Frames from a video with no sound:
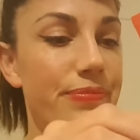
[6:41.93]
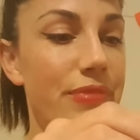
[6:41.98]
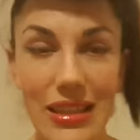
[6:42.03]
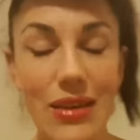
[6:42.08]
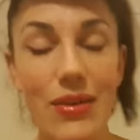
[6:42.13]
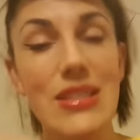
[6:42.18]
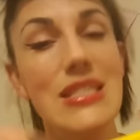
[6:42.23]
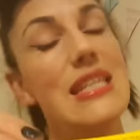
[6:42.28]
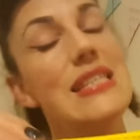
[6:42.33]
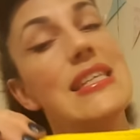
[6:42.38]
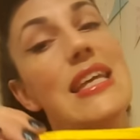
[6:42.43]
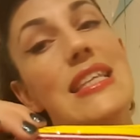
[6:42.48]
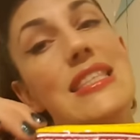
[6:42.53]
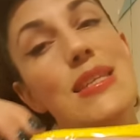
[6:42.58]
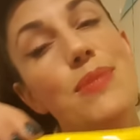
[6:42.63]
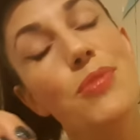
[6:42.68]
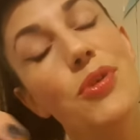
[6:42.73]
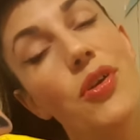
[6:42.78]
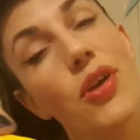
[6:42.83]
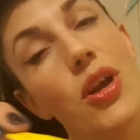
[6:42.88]
Now, as I said,
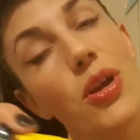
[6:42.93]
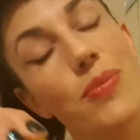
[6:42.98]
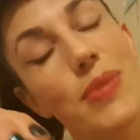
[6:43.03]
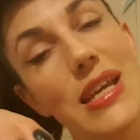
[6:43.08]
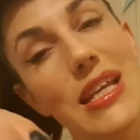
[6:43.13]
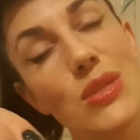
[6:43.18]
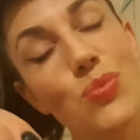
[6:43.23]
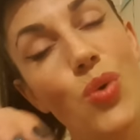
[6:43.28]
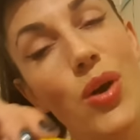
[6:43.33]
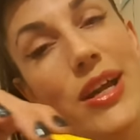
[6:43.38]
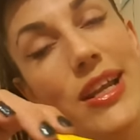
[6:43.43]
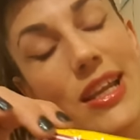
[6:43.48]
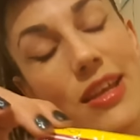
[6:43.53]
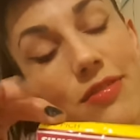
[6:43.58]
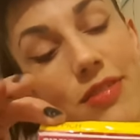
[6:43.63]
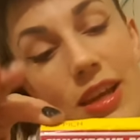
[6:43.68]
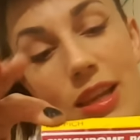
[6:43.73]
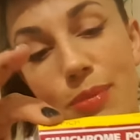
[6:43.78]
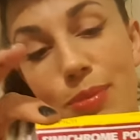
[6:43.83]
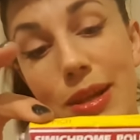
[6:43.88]
Simichrome is widely
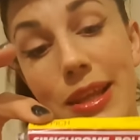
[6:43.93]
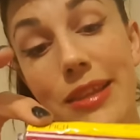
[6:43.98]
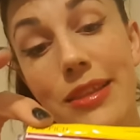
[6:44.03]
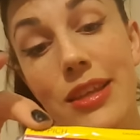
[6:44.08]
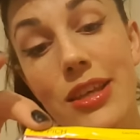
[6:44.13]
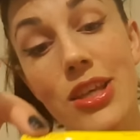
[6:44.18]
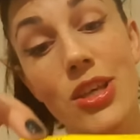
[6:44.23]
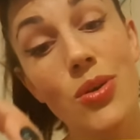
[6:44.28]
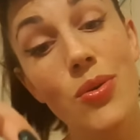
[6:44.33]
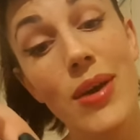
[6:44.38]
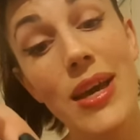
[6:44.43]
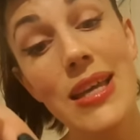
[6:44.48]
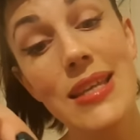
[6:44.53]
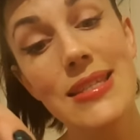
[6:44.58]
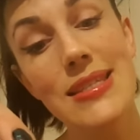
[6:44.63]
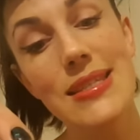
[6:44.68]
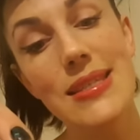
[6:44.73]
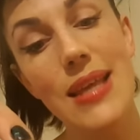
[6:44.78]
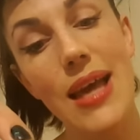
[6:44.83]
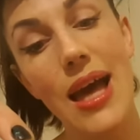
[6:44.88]
available in the
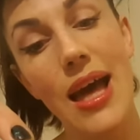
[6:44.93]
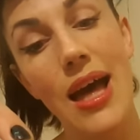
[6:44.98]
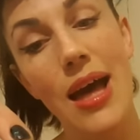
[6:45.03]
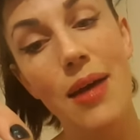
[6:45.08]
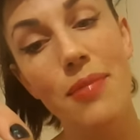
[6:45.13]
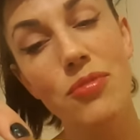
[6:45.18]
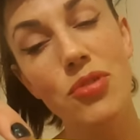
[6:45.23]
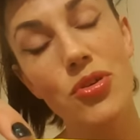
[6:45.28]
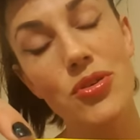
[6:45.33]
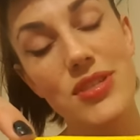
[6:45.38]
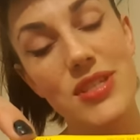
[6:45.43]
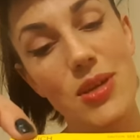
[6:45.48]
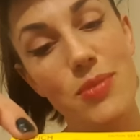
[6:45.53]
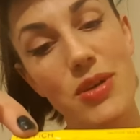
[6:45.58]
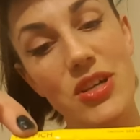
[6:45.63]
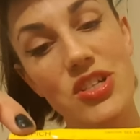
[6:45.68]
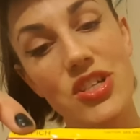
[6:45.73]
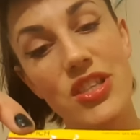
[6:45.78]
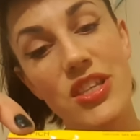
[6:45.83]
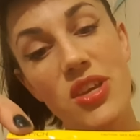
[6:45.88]
US, um, not so
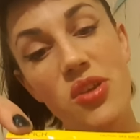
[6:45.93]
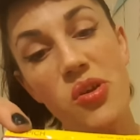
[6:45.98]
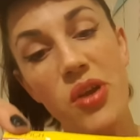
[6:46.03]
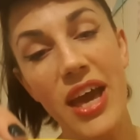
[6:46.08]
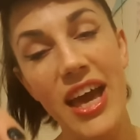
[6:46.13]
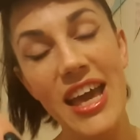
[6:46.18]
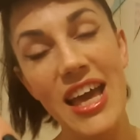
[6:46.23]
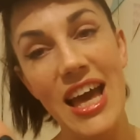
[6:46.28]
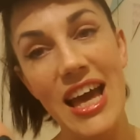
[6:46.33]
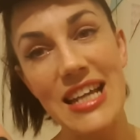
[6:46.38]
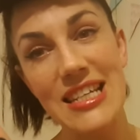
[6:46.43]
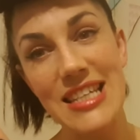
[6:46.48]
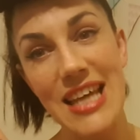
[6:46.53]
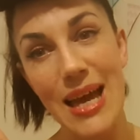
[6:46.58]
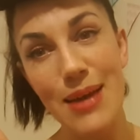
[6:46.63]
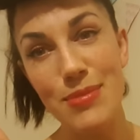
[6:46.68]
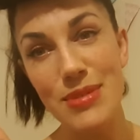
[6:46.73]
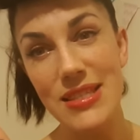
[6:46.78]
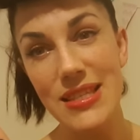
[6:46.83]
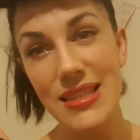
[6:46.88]
much in the UK. I had to
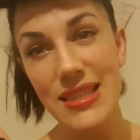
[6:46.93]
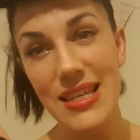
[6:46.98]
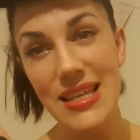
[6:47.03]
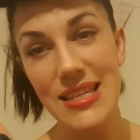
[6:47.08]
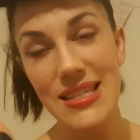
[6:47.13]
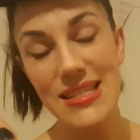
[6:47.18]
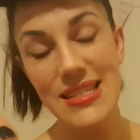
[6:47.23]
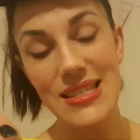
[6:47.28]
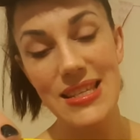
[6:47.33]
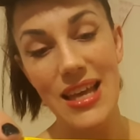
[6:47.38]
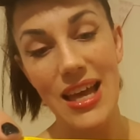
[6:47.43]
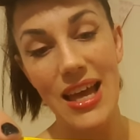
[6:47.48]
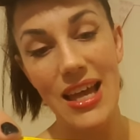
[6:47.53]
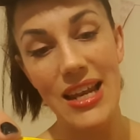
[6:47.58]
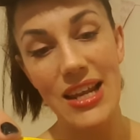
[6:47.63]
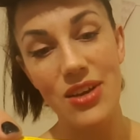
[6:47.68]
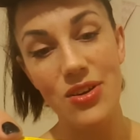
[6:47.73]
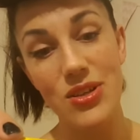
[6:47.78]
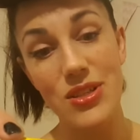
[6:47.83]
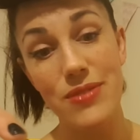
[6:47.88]
Amazon this and
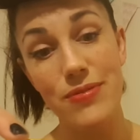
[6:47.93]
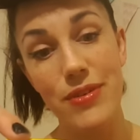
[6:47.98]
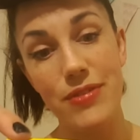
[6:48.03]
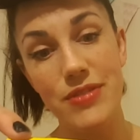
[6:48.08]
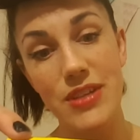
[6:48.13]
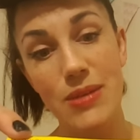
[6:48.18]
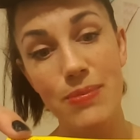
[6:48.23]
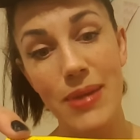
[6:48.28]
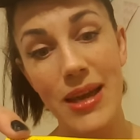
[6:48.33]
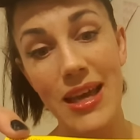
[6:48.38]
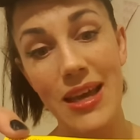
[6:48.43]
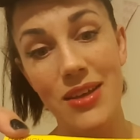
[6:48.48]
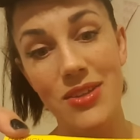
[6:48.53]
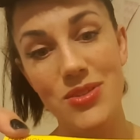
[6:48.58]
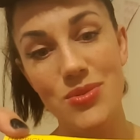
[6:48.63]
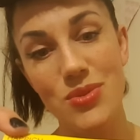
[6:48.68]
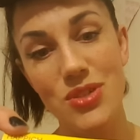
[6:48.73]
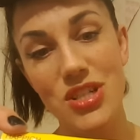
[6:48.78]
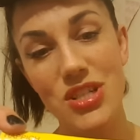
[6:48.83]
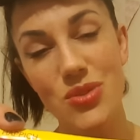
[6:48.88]
it cost
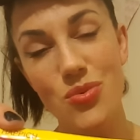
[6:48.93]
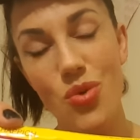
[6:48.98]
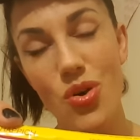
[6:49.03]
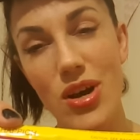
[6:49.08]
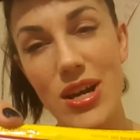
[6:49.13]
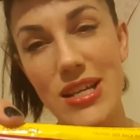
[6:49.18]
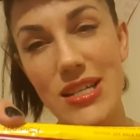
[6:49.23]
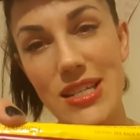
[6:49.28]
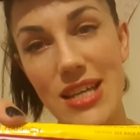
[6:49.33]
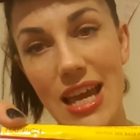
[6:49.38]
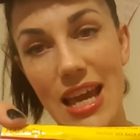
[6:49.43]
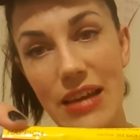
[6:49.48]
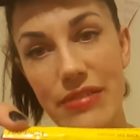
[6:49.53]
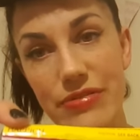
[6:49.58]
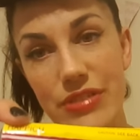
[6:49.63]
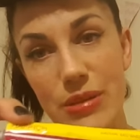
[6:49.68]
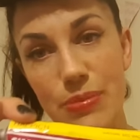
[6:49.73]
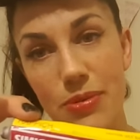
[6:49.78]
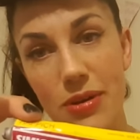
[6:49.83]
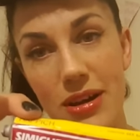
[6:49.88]
£15, which is quite a
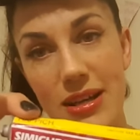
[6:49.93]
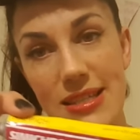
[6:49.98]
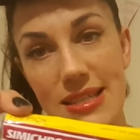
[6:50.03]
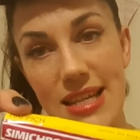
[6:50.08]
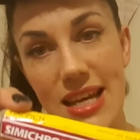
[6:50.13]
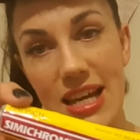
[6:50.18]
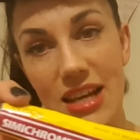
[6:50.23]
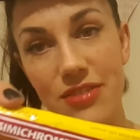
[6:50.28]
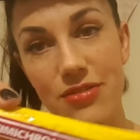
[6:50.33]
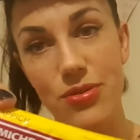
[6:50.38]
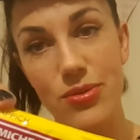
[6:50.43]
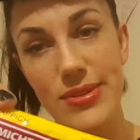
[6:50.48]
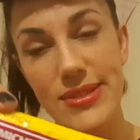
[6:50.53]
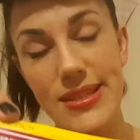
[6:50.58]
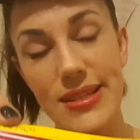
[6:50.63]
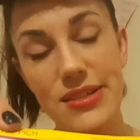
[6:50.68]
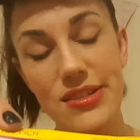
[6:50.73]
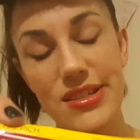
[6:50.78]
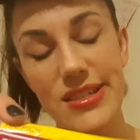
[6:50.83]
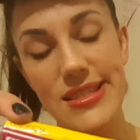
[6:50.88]
hefty price tag for
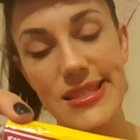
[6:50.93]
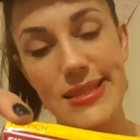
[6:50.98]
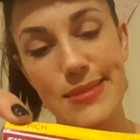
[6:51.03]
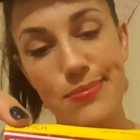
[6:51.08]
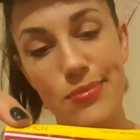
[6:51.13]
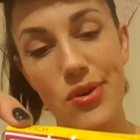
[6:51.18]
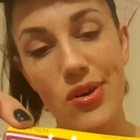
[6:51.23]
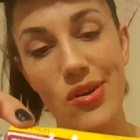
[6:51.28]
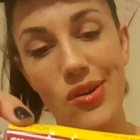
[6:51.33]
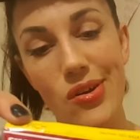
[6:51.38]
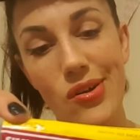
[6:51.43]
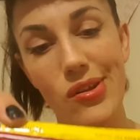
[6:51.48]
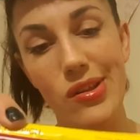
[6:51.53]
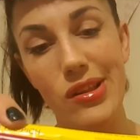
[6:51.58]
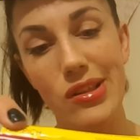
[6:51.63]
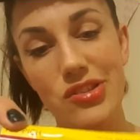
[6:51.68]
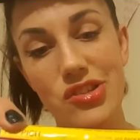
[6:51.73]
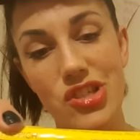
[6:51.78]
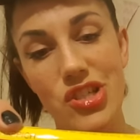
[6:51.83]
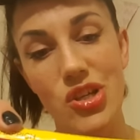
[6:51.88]
such a
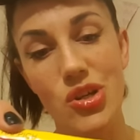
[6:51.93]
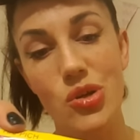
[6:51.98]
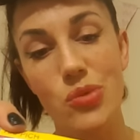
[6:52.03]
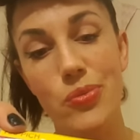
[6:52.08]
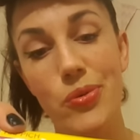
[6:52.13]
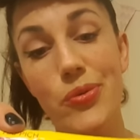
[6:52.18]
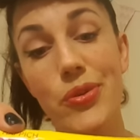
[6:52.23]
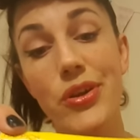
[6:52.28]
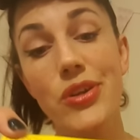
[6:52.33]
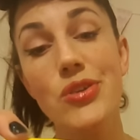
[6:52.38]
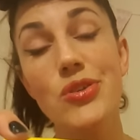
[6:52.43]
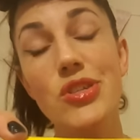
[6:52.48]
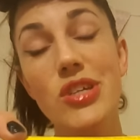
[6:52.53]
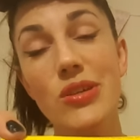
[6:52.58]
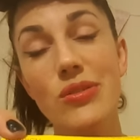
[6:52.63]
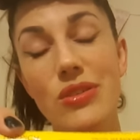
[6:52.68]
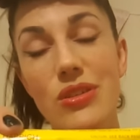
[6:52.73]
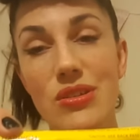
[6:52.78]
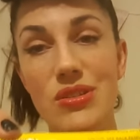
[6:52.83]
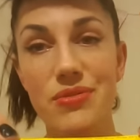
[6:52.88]
small tube, although you
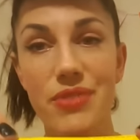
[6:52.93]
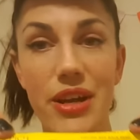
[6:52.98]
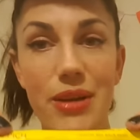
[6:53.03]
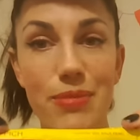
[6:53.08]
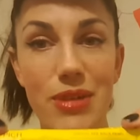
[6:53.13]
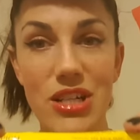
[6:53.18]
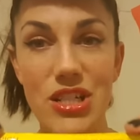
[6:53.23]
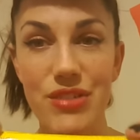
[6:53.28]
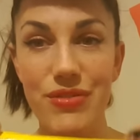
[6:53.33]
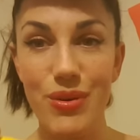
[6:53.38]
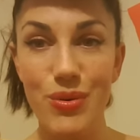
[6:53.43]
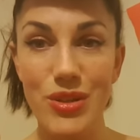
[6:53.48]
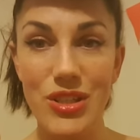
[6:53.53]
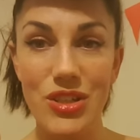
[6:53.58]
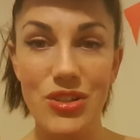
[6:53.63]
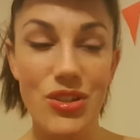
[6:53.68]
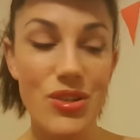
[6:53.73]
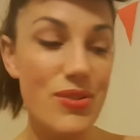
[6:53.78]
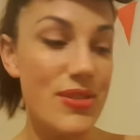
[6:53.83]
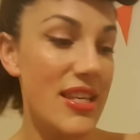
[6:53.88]
don't use very much of it when
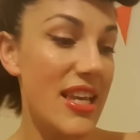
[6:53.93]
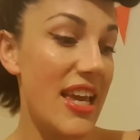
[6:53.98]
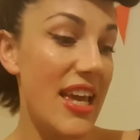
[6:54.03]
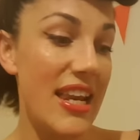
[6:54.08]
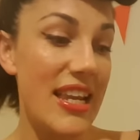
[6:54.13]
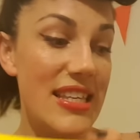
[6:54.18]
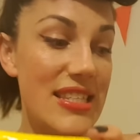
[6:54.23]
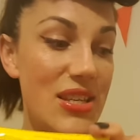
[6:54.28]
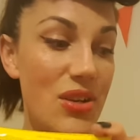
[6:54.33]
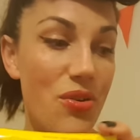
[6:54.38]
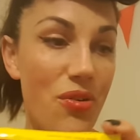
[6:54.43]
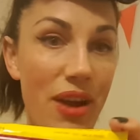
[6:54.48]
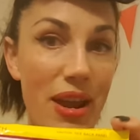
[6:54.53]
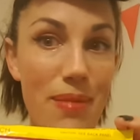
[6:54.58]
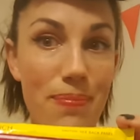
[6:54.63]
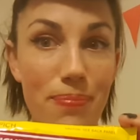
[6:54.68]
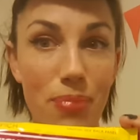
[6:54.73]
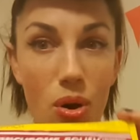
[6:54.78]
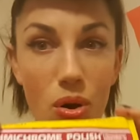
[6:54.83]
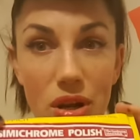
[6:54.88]
you're using it and it's a
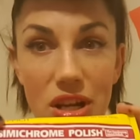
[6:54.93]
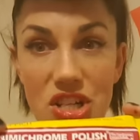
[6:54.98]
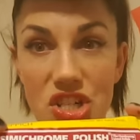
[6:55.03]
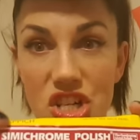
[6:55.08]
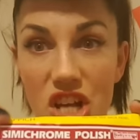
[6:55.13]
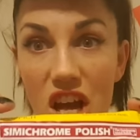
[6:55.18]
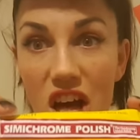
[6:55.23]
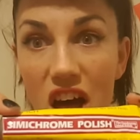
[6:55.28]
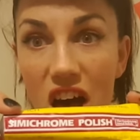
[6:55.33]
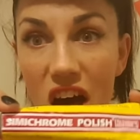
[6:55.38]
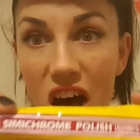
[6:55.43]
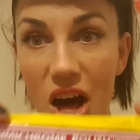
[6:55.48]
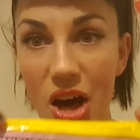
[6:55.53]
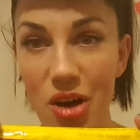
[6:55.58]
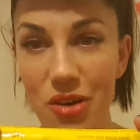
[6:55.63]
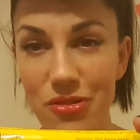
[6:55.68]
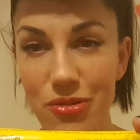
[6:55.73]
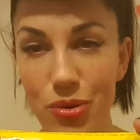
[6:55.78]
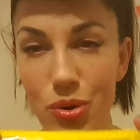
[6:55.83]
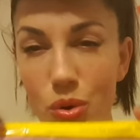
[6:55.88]
great polish
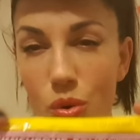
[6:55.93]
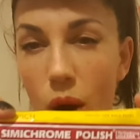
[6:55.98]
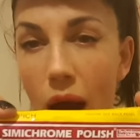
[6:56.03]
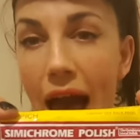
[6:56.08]
overall.